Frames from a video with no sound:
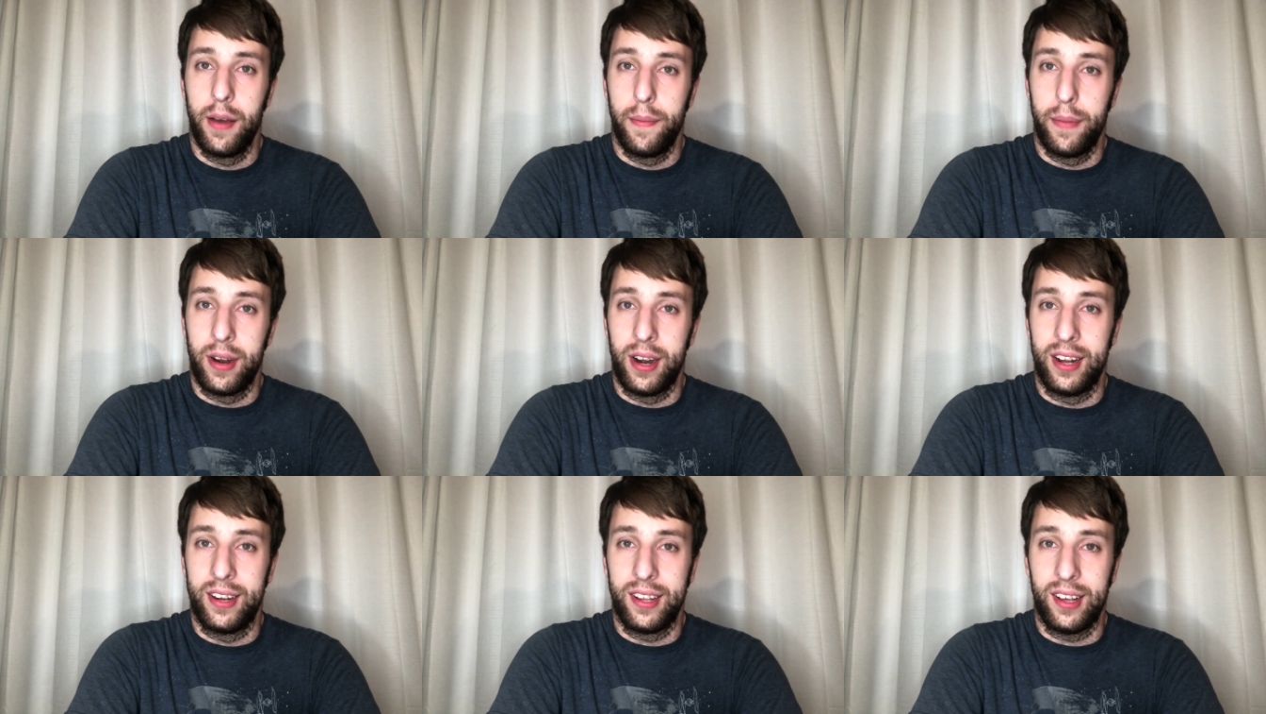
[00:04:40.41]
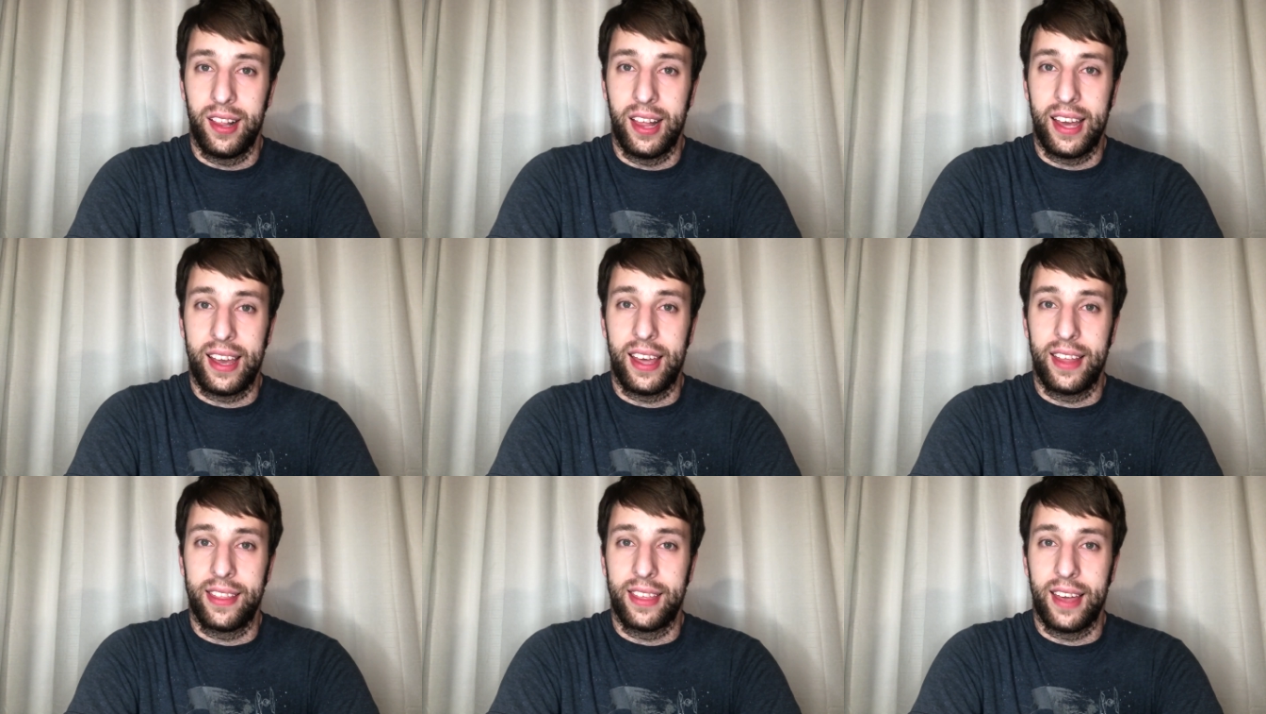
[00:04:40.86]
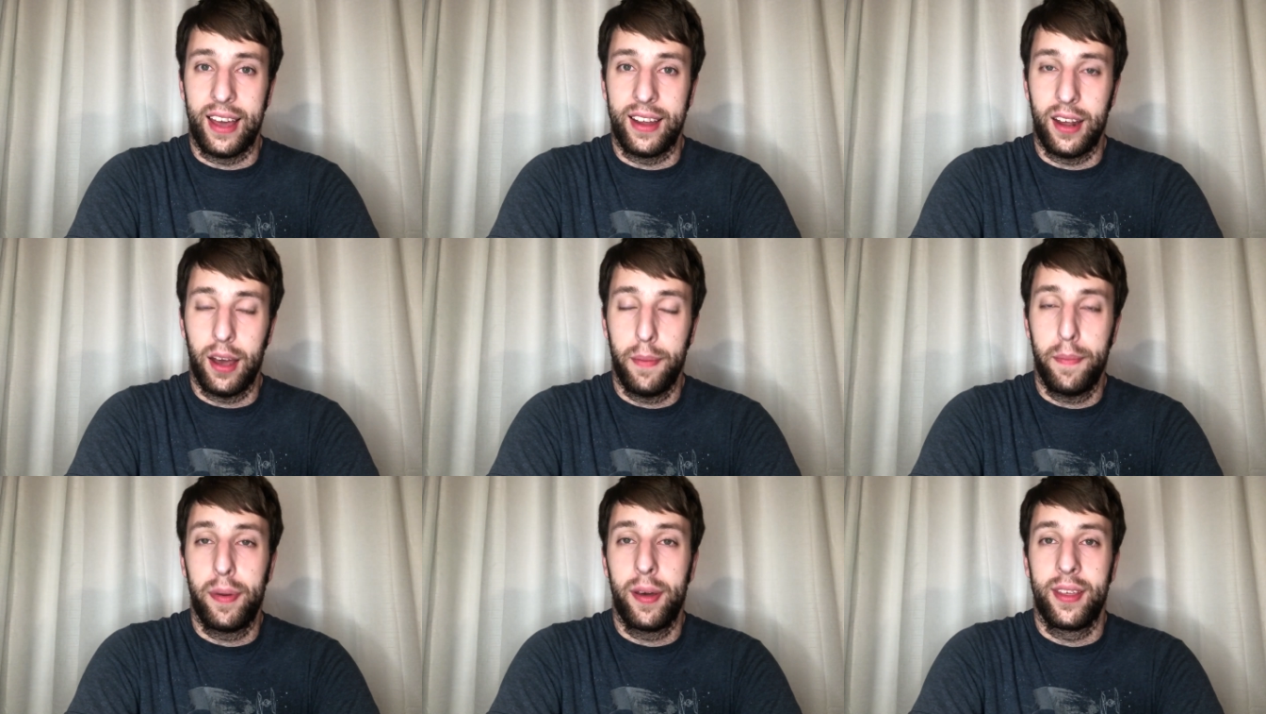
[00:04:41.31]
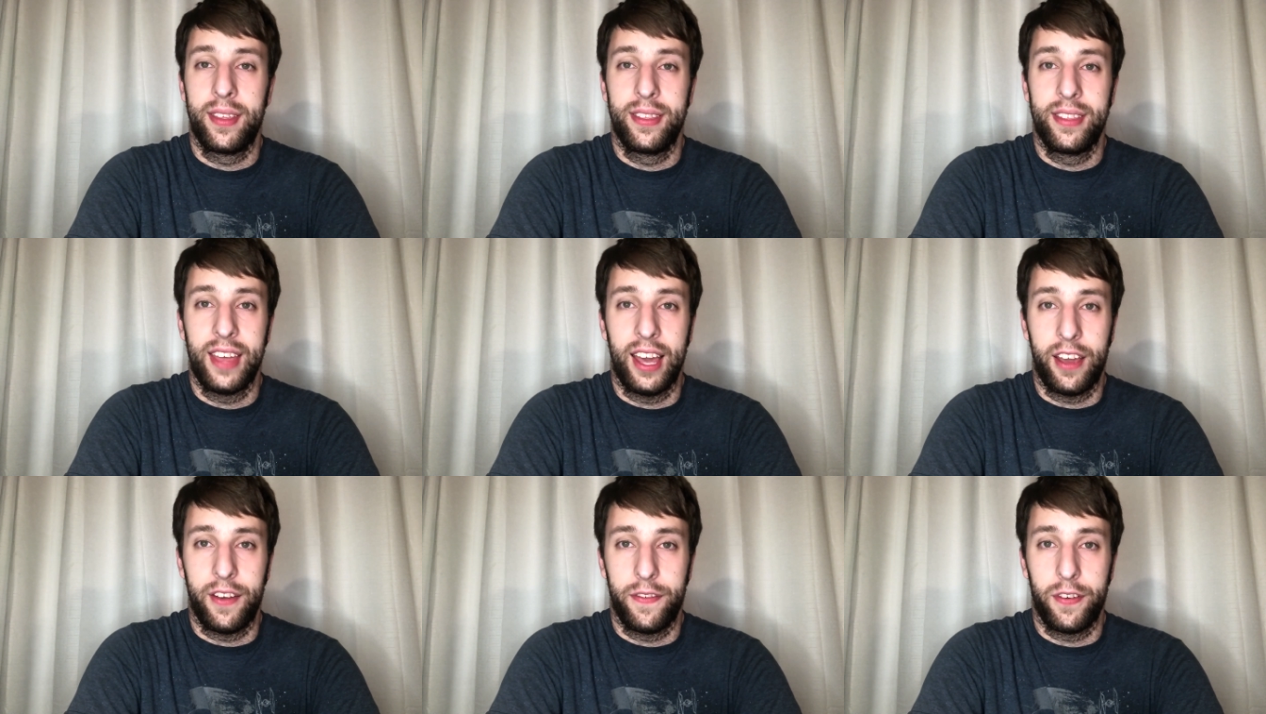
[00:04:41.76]
But until I get that up,
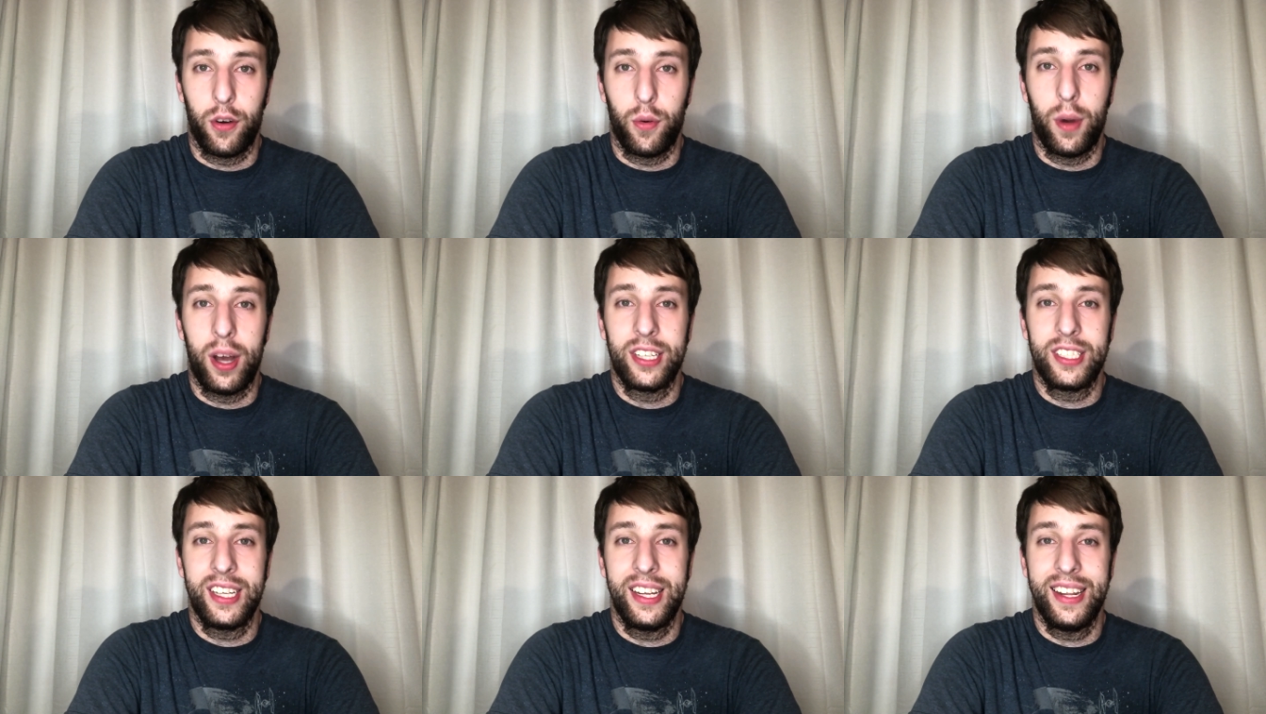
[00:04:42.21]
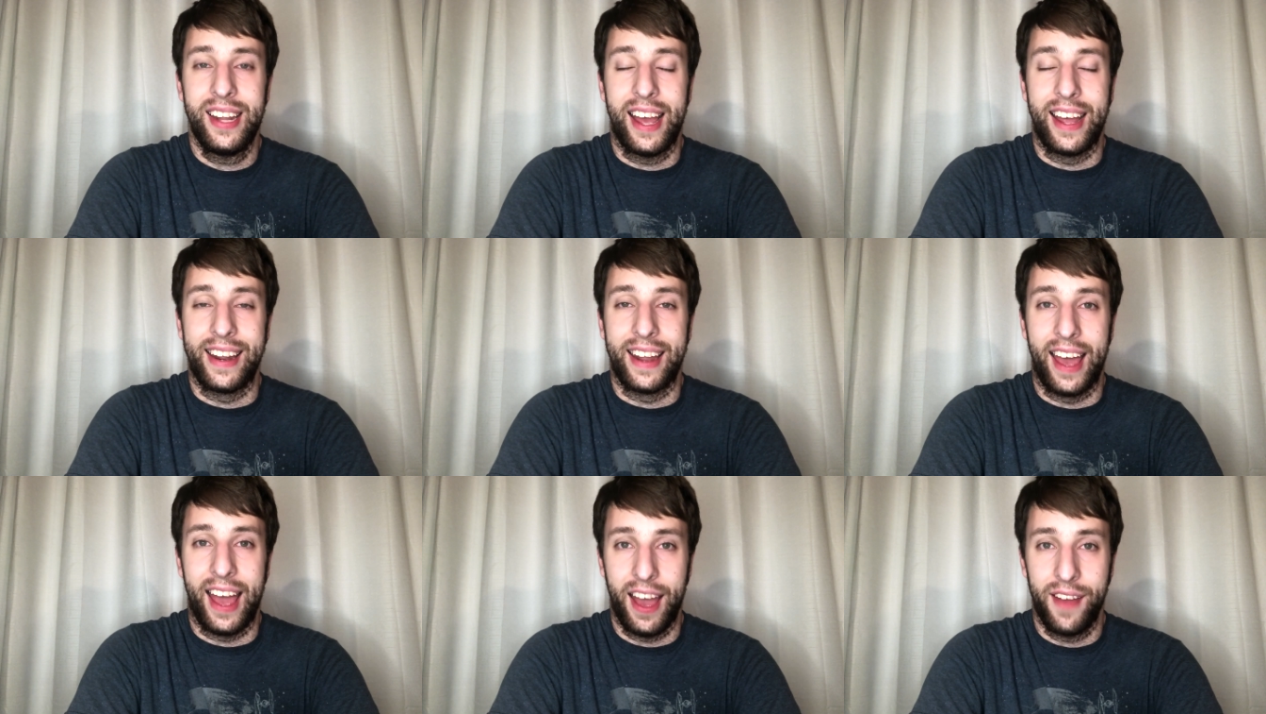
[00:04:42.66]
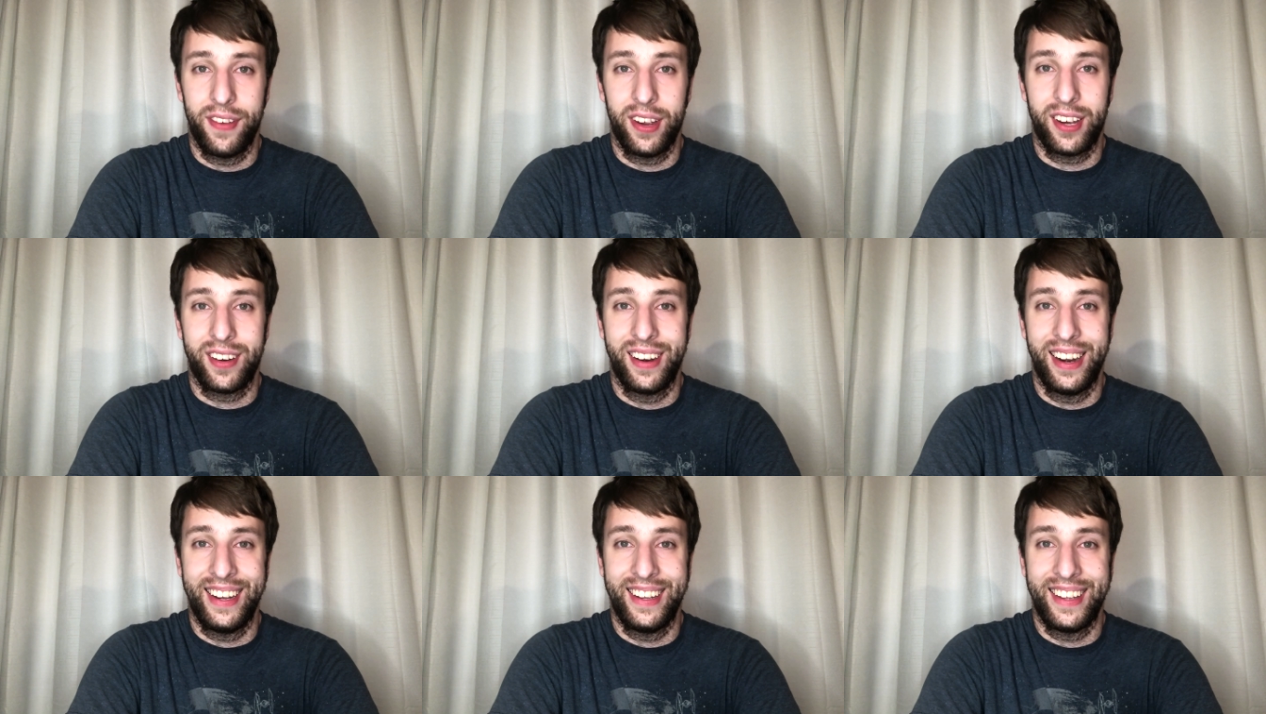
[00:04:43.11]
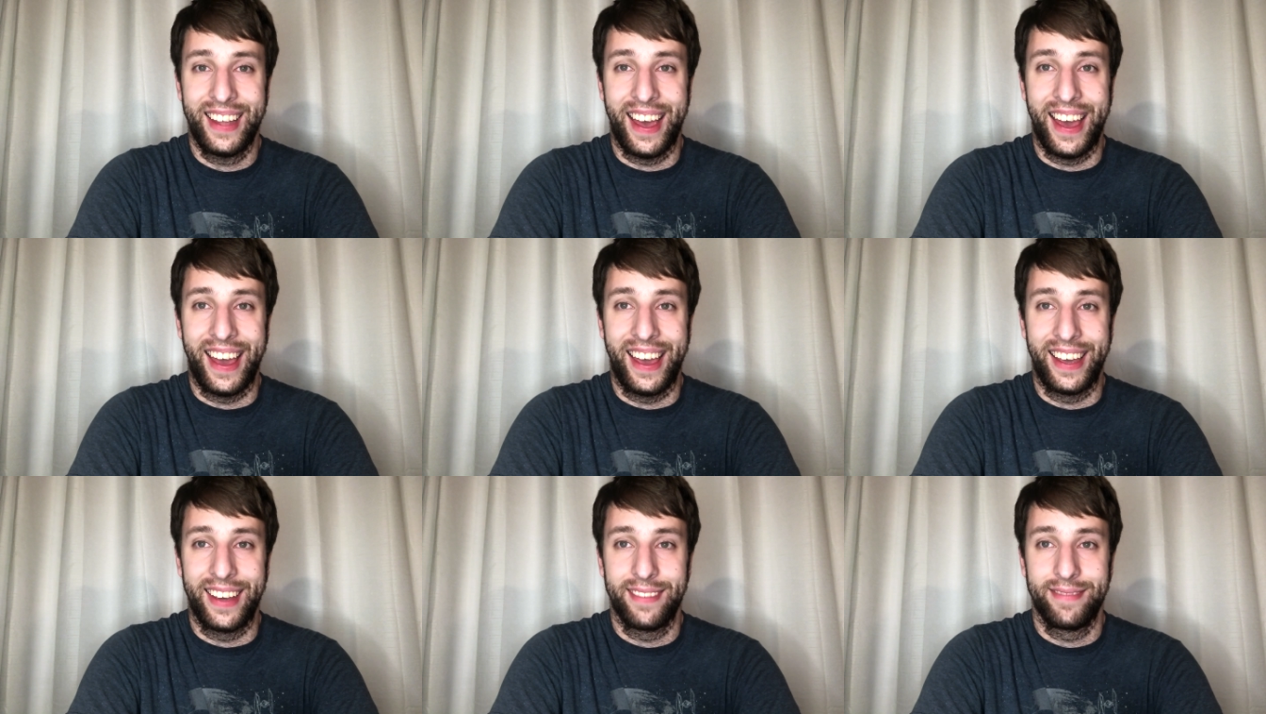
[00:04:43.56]
thank you for watching and have a great
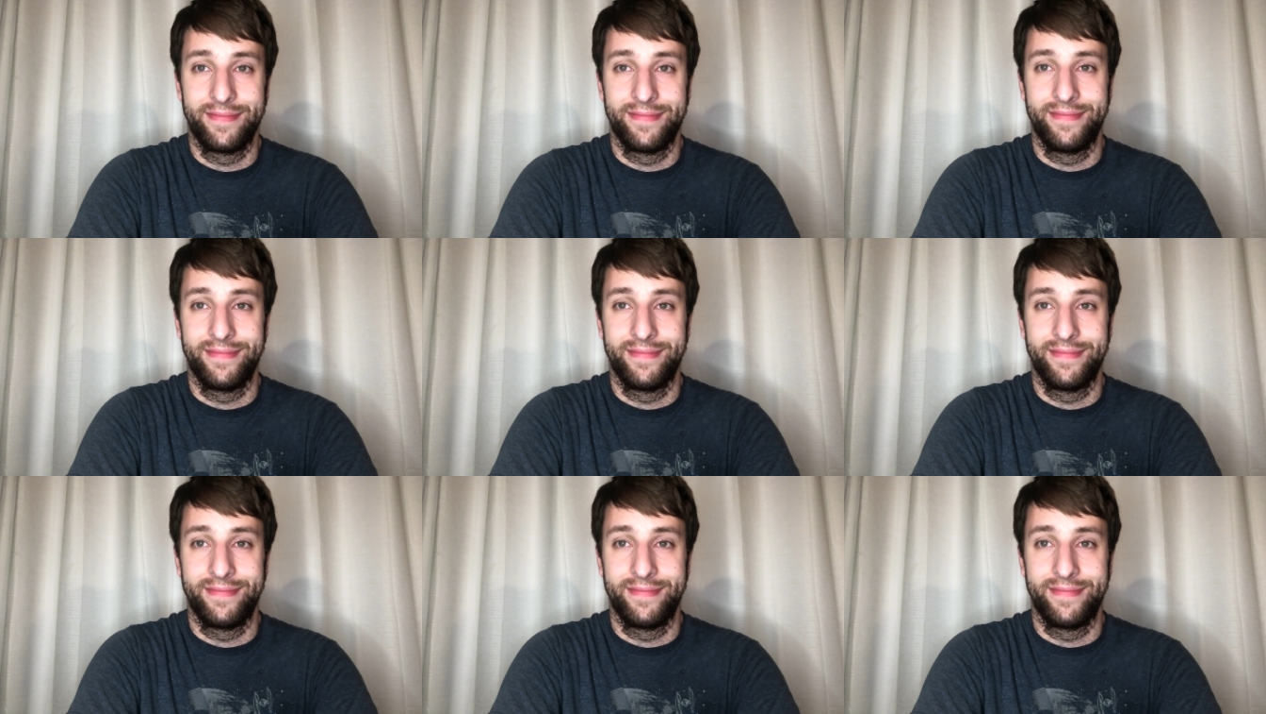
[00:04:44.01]
day.